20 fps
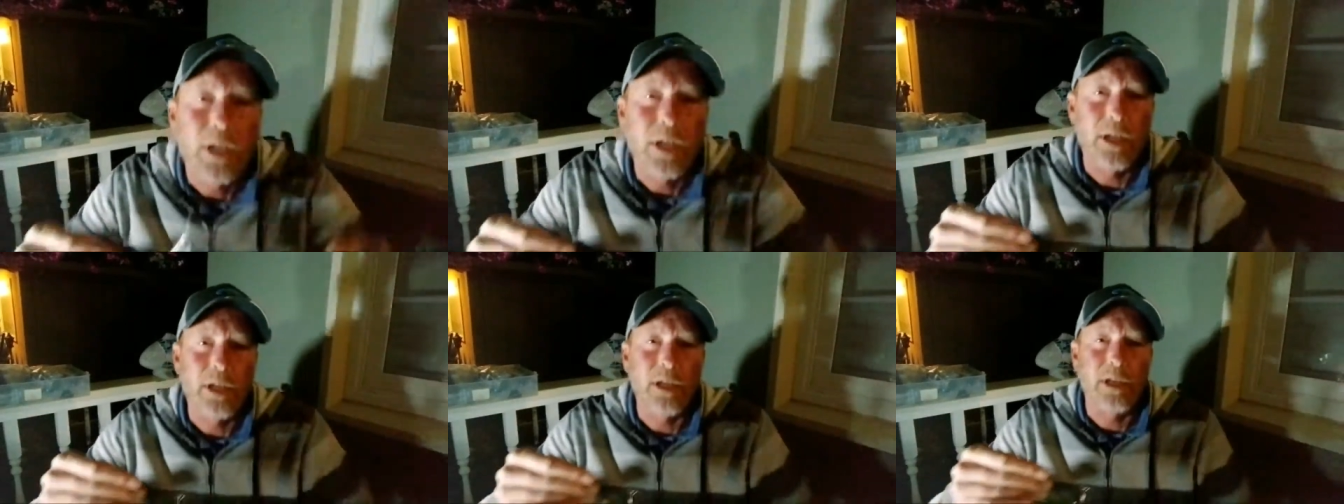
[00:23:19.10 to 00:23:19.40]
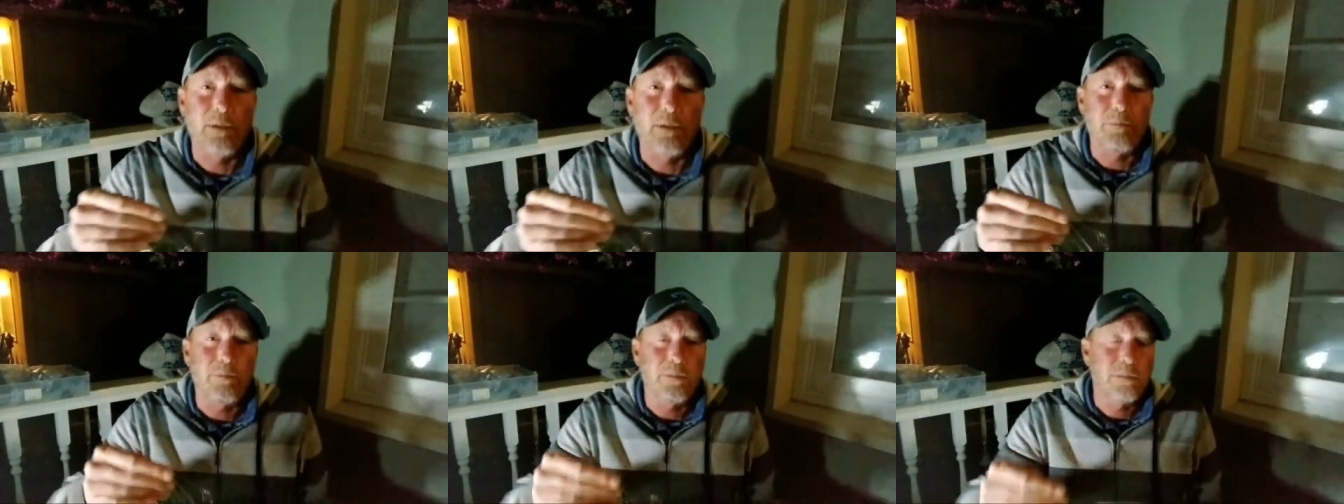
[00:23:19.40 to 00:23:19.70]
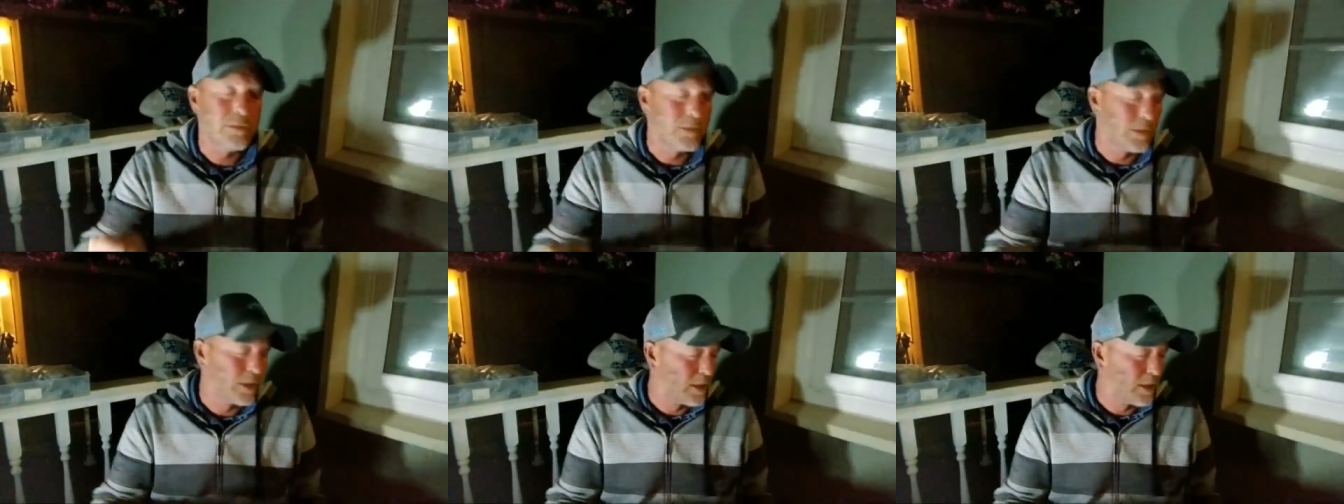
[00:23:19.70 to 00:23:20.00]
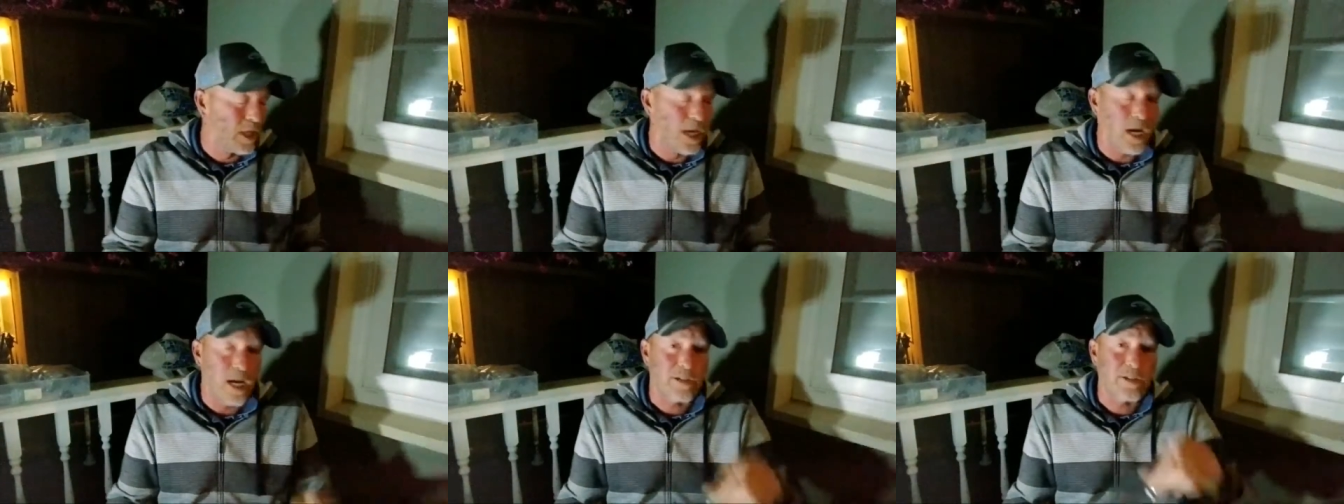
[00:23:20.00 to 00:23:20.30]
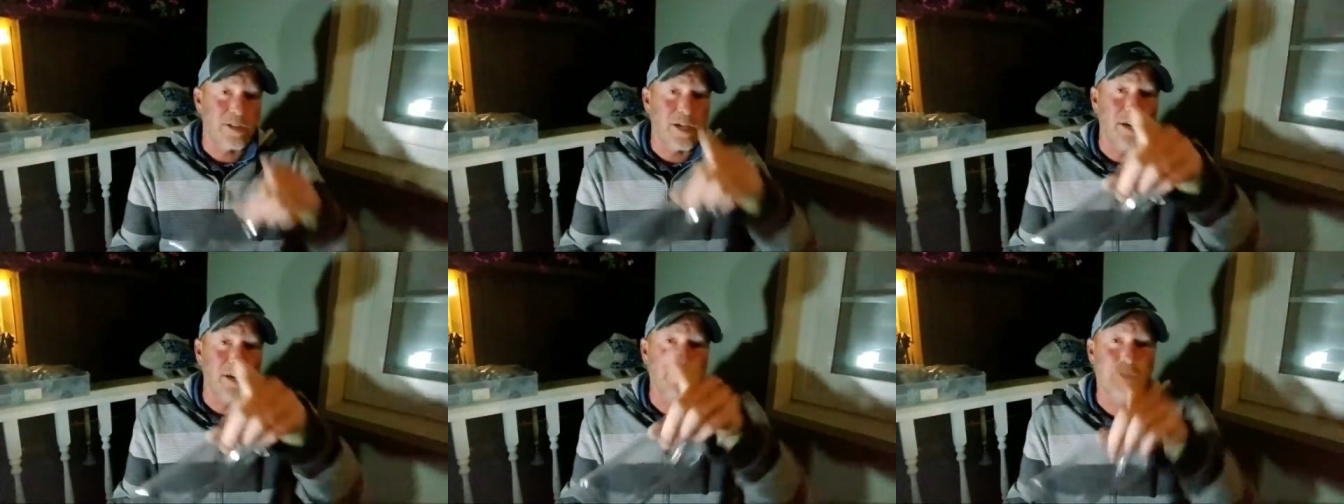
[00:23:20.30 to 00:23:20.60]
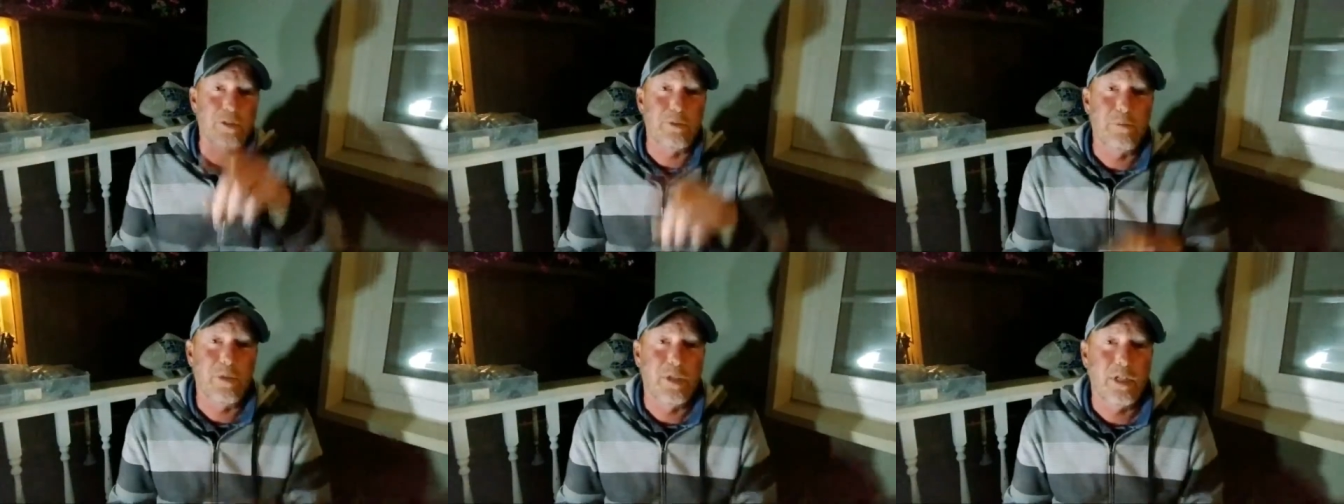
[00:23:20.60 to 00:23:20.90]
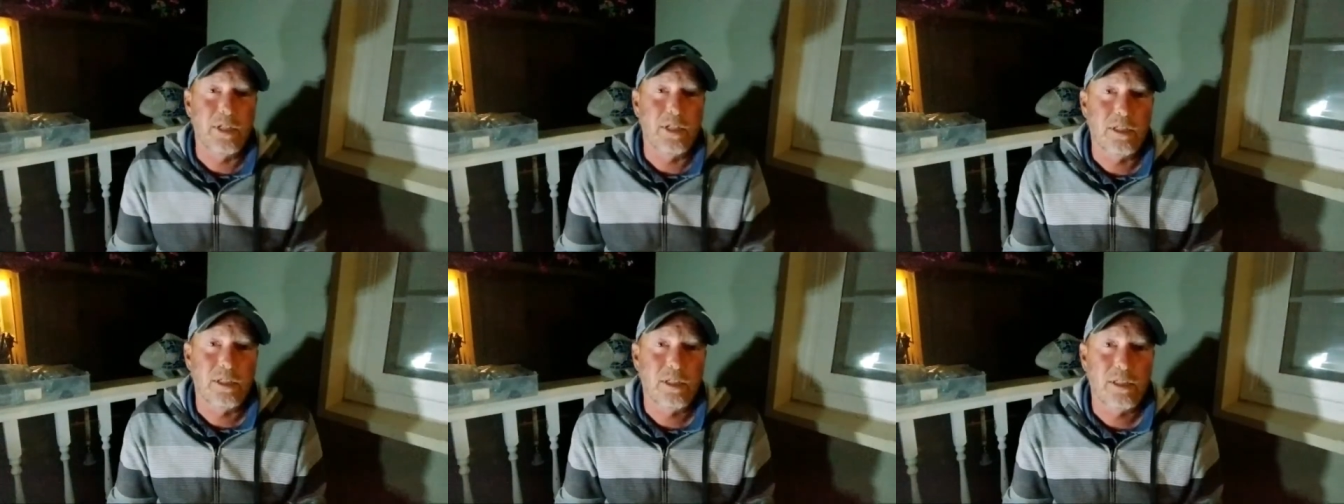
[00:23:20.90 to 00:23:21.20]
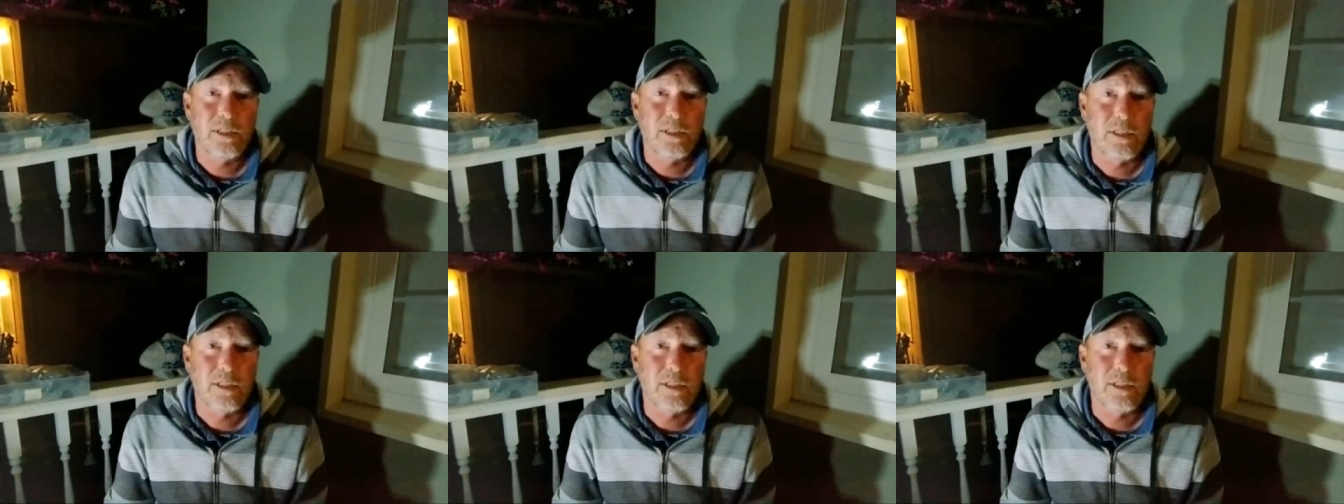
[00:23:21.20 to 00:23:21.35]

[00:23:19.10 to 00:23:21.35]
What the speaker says: them. I actually have some